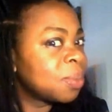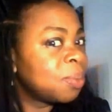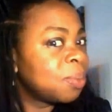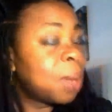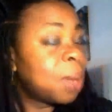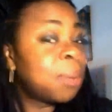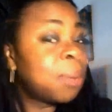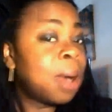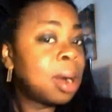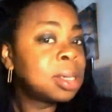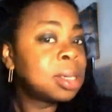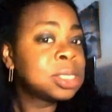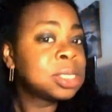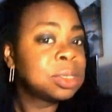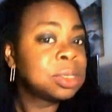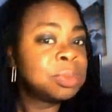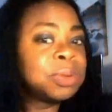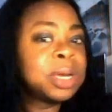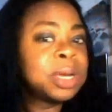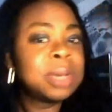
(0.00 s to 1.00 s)
my parts
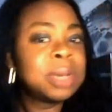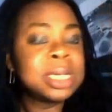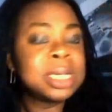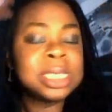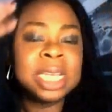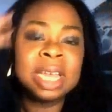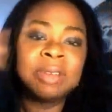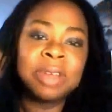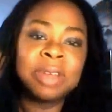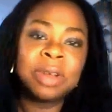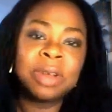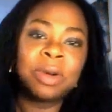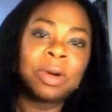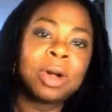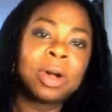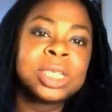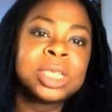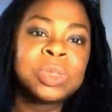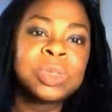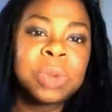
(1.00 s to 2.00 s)
are pretty much even,
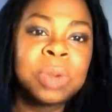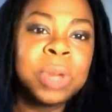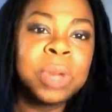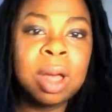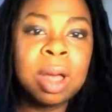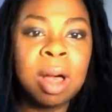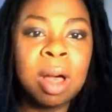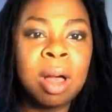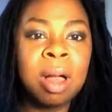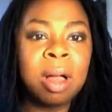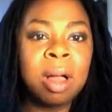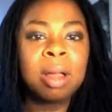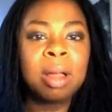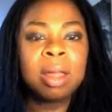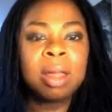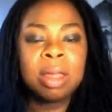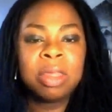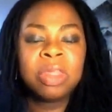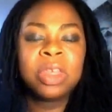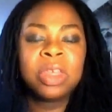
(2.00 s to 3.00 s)
or it's what we
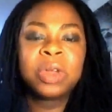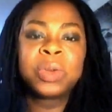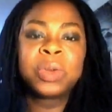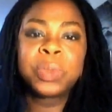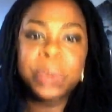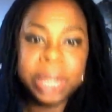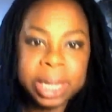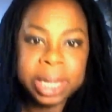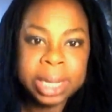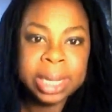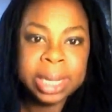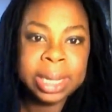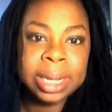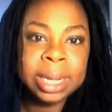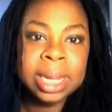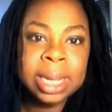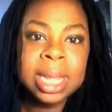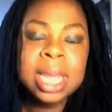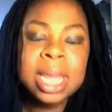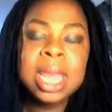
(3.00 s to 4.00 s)
call the
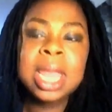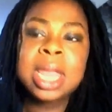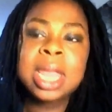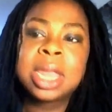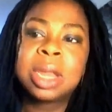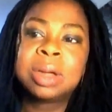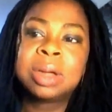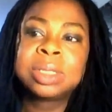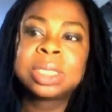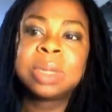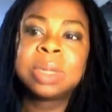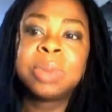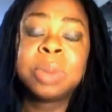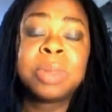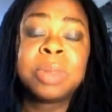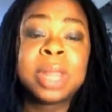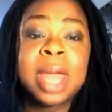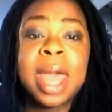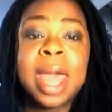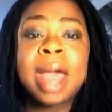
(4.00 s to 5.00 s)
grid. You know, some
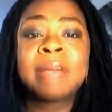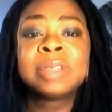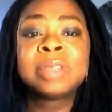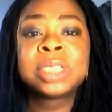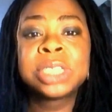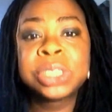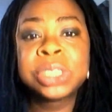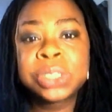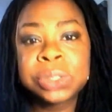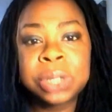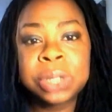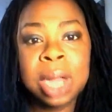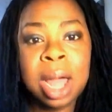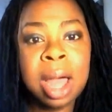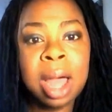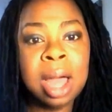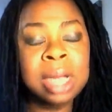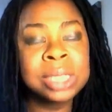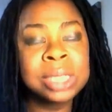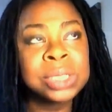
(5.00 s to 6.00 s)
people that have sister
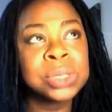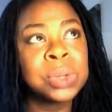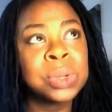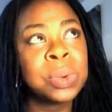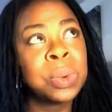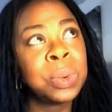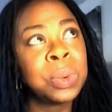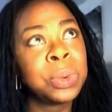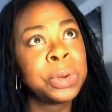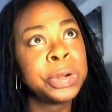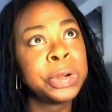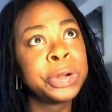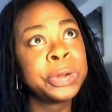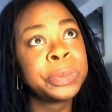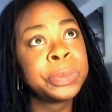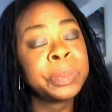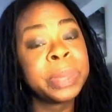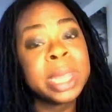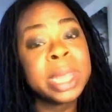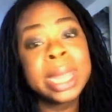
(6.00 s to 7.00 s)
locks
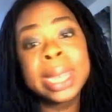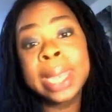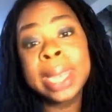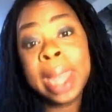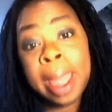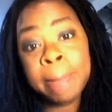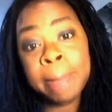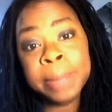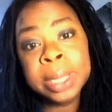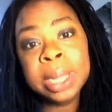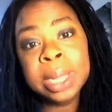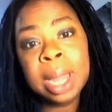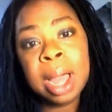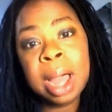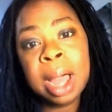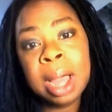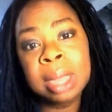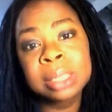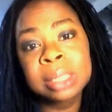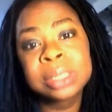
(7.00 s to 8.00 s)
or nappy
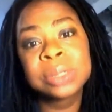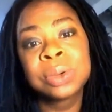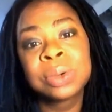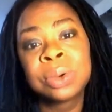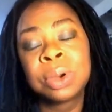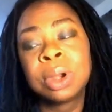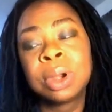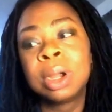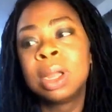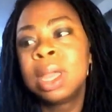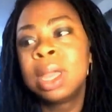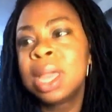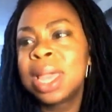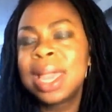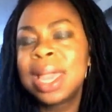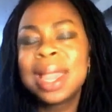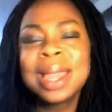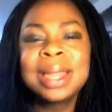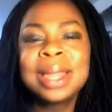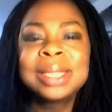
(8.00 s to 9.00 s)
locks or
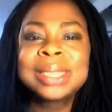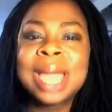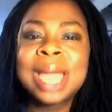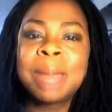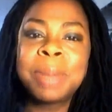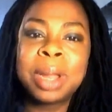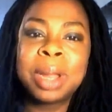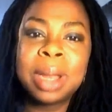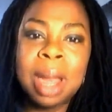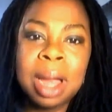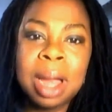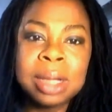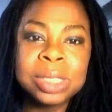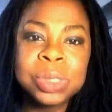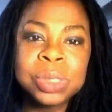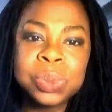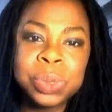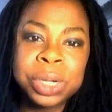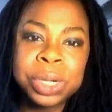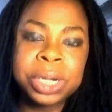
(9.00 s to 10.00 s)
any type of
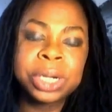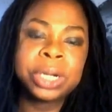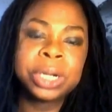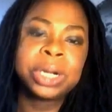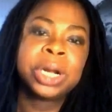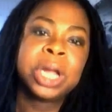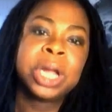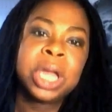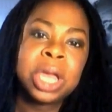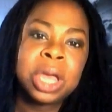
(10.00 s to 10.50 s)
locks where